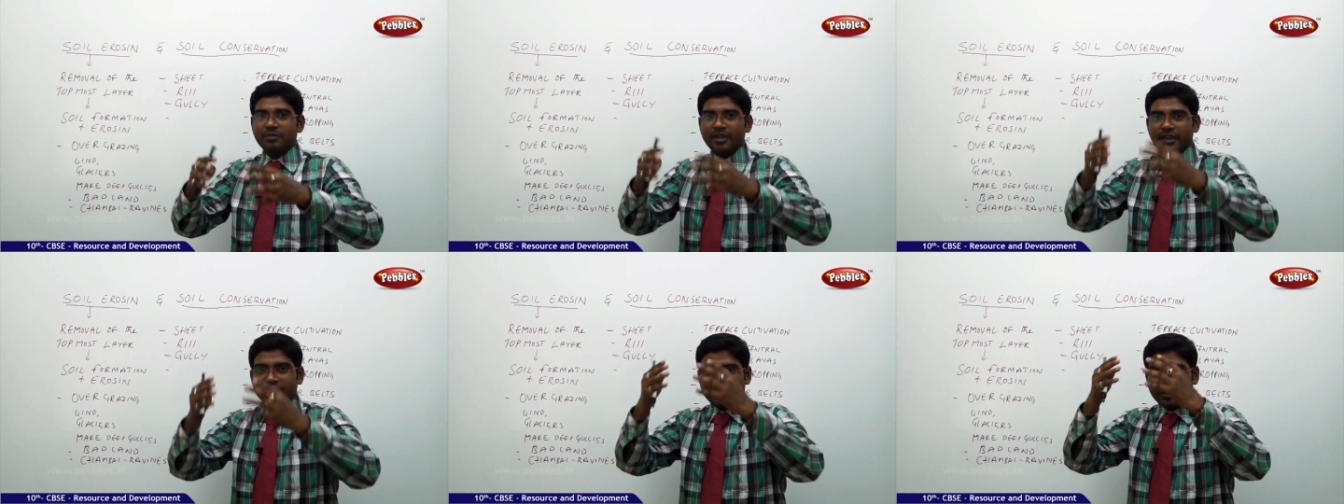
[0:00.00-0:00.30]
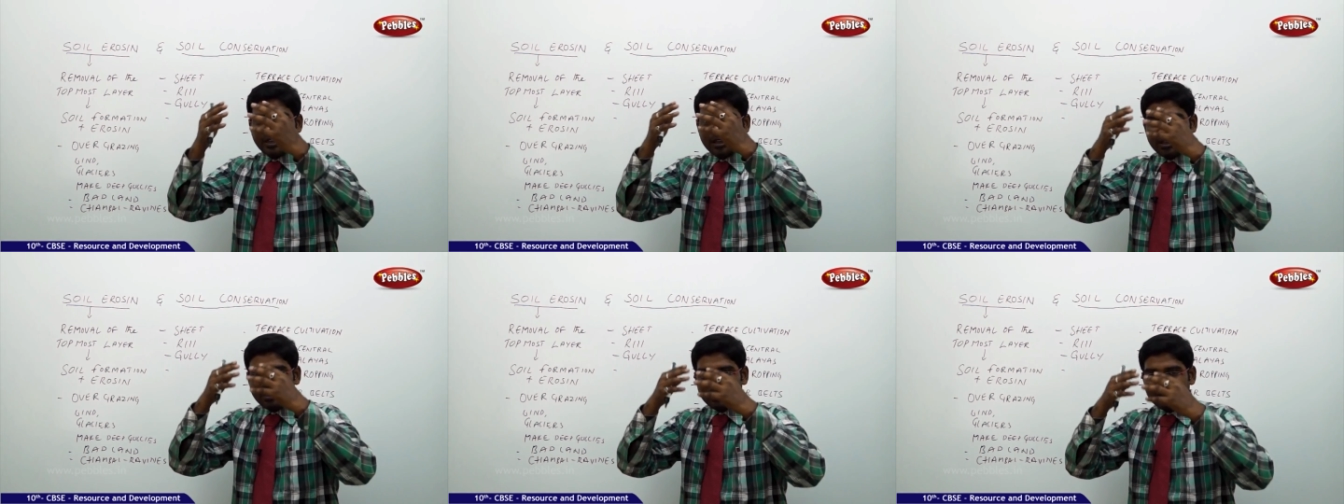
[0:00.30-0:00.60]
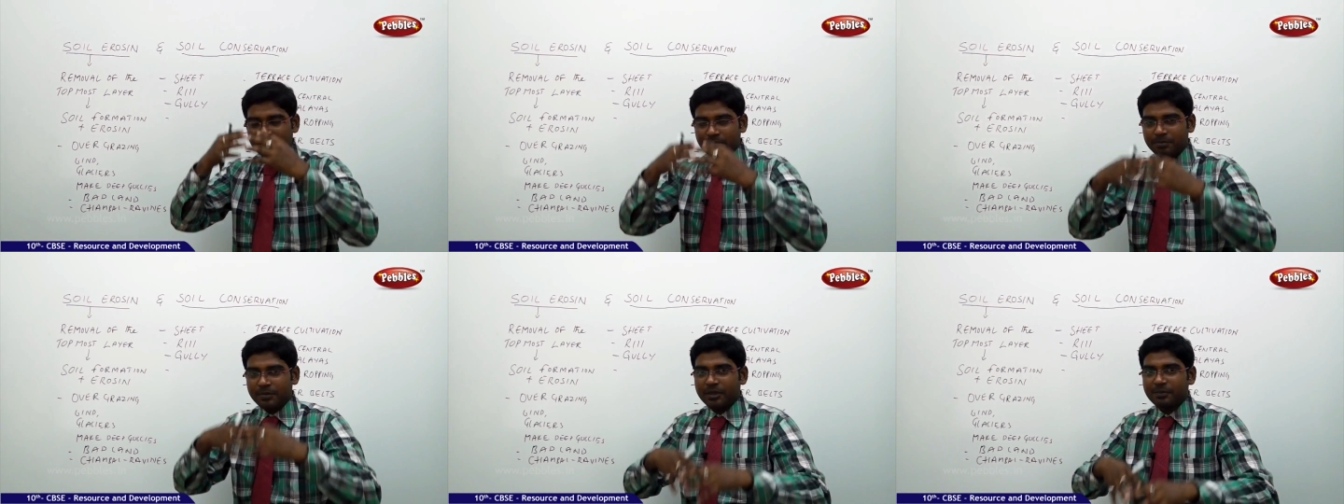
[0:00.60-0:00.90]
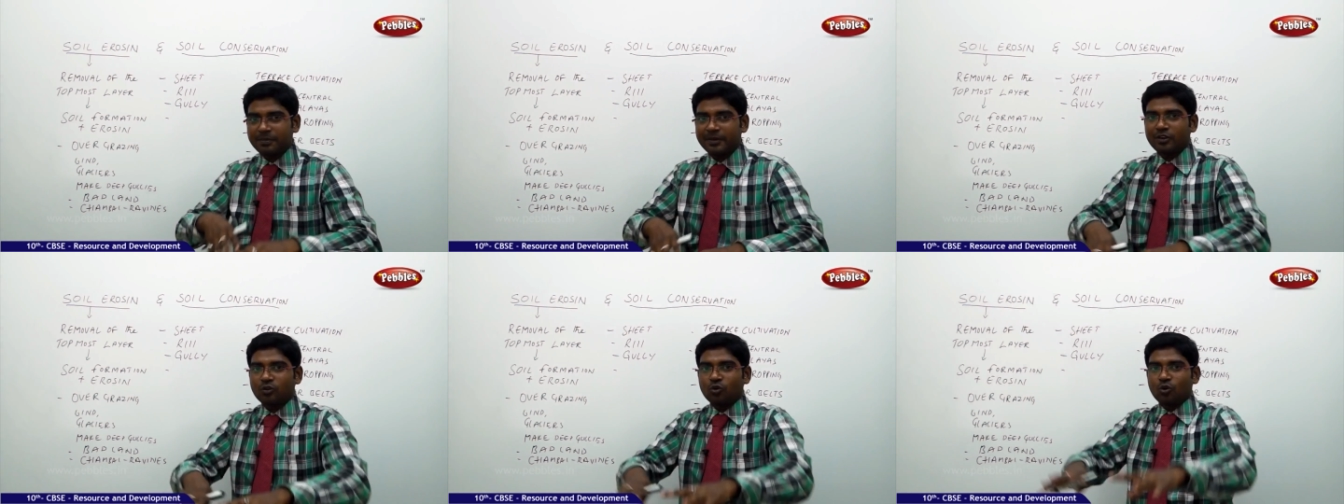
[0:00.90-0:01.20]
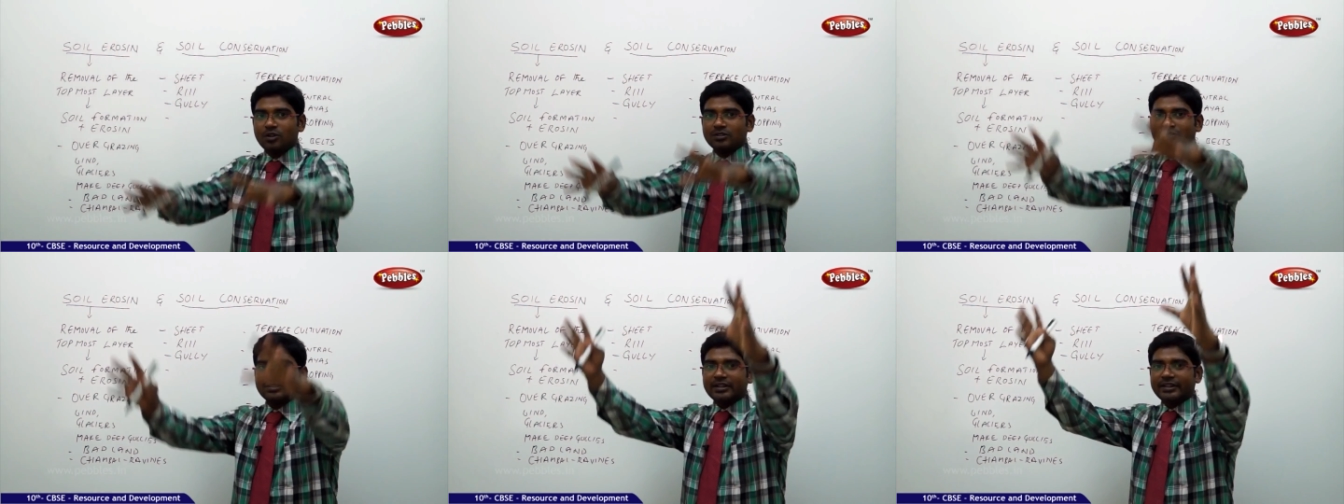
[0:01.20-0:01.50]
make a big big
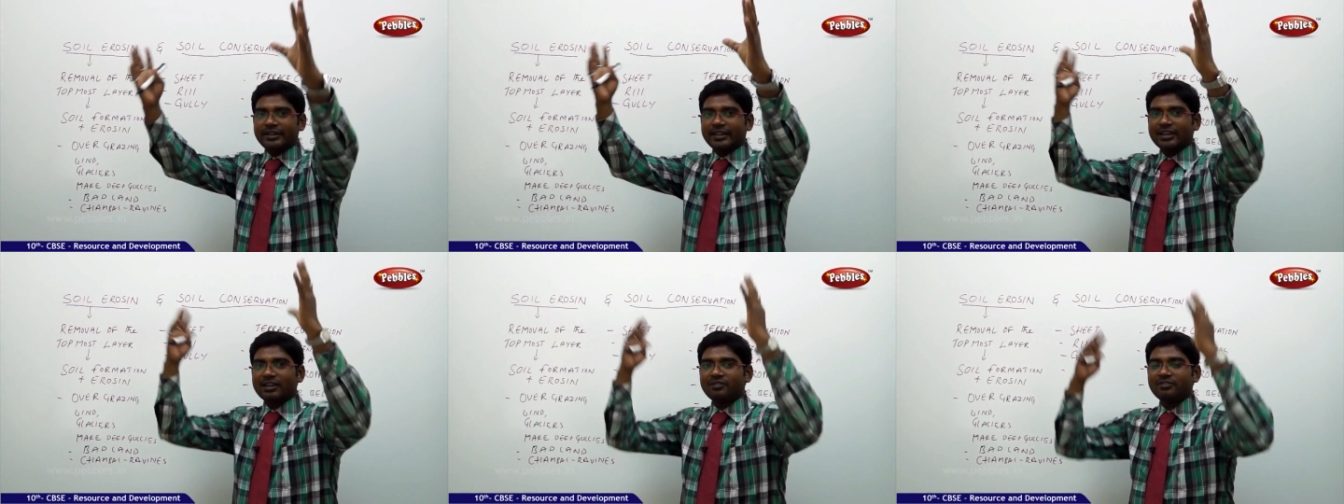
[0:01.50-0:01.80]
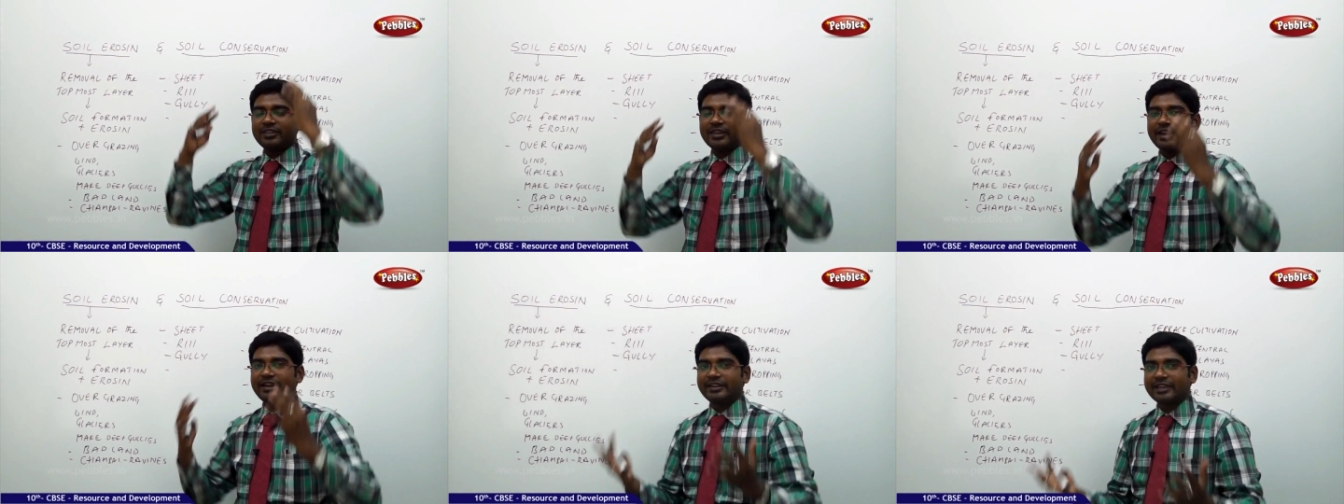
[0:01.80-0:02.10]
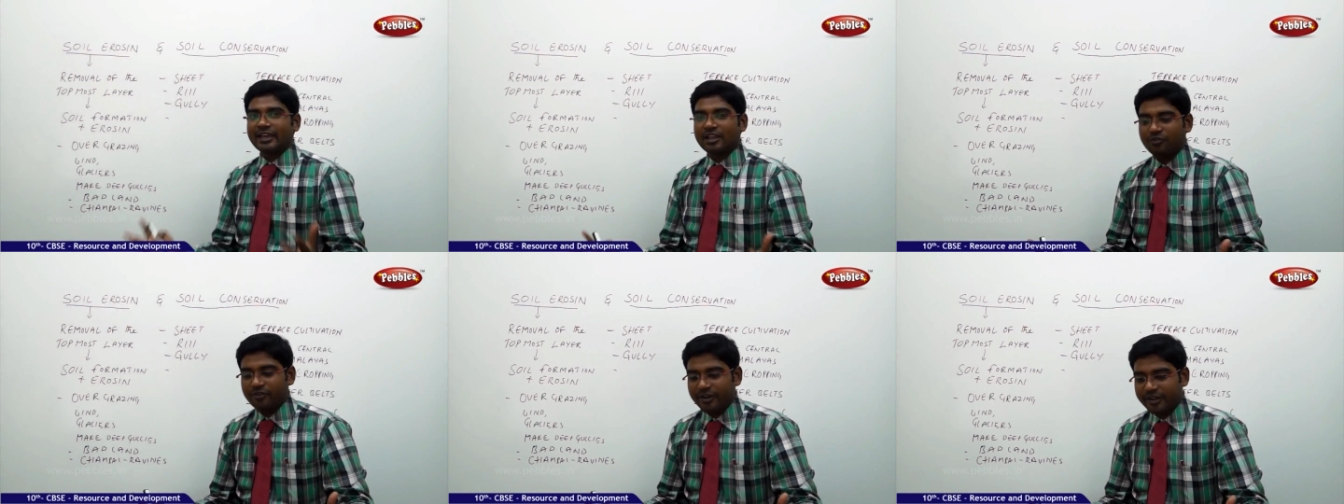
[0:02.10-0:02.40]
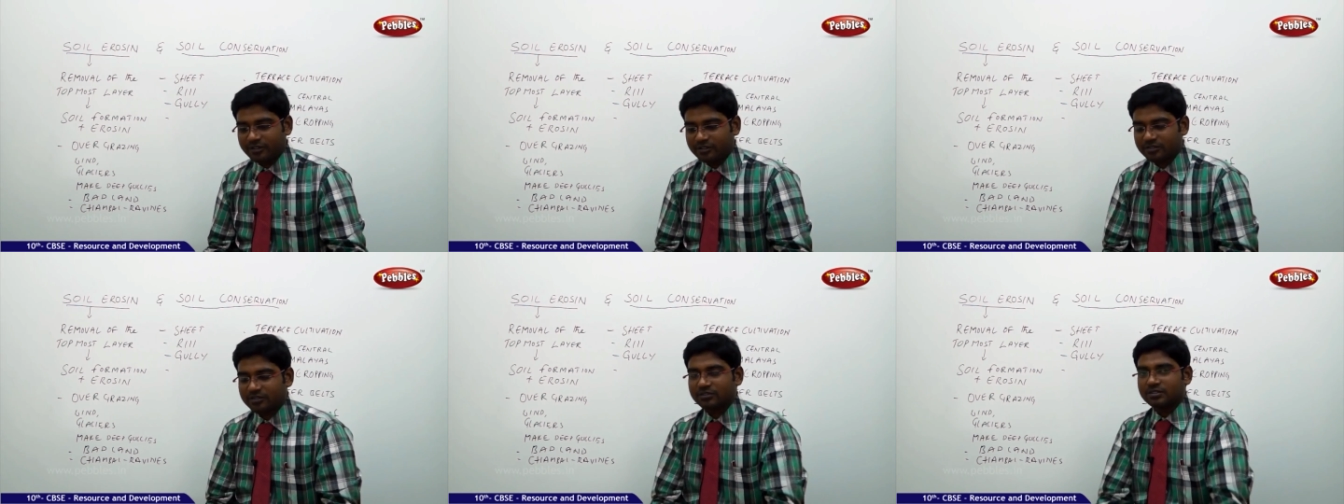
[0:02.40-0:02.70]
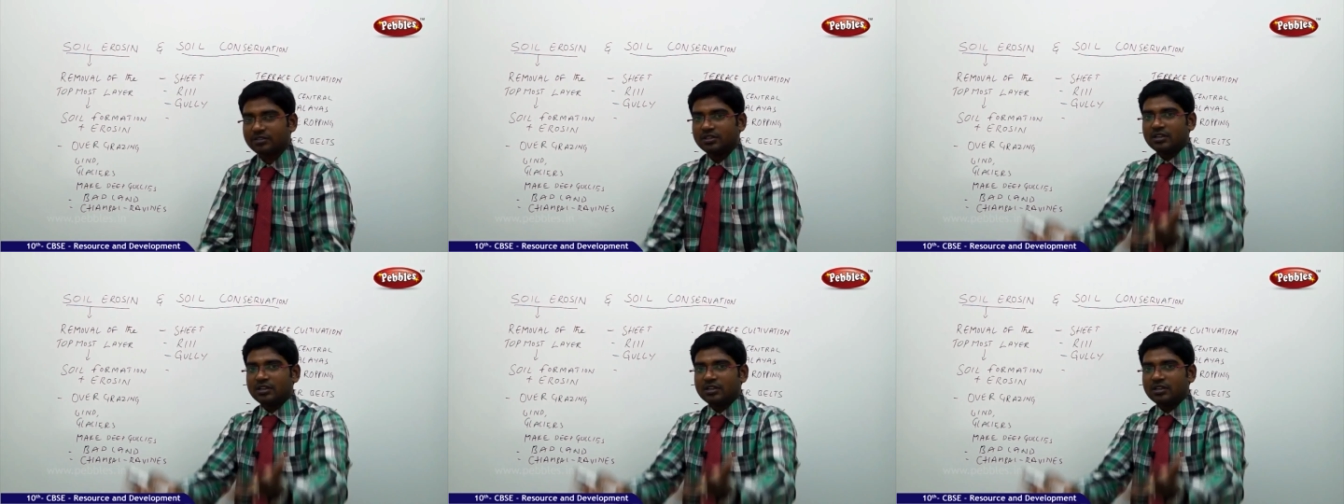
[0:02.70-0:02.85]
holes and take away the entire winds,